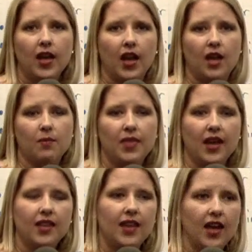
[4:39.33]

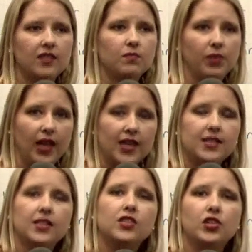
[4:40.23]
that plays
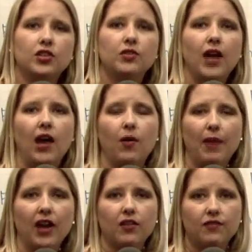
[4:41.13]
into how a
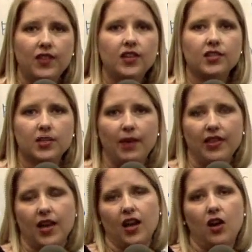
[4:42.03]
buyer feels about
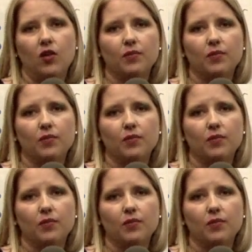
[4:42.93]
that home